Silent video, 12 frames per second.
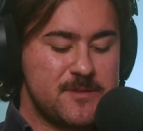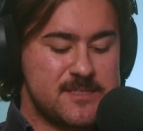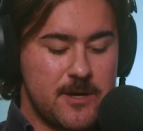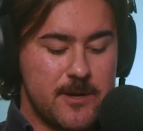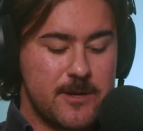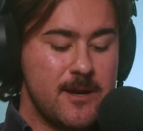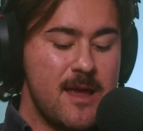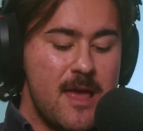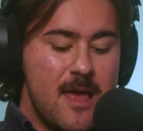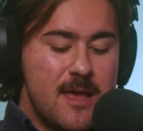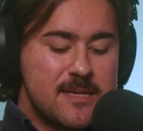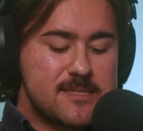So
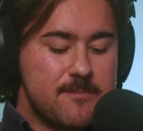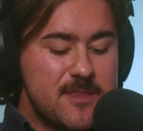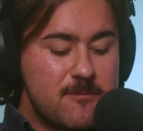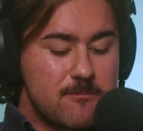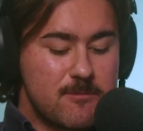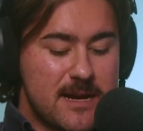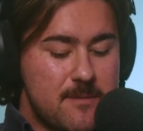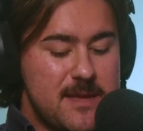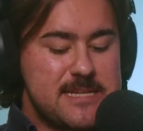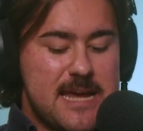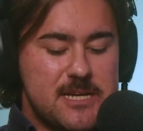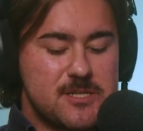some of the
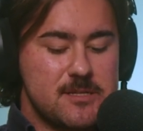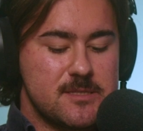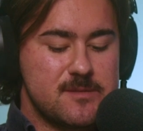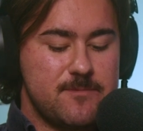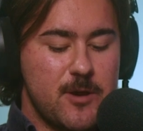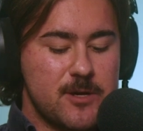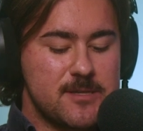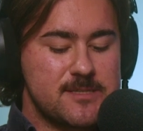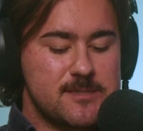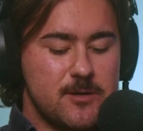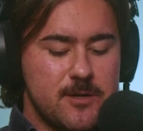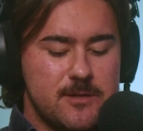recommendations
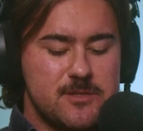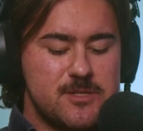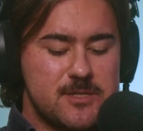focused on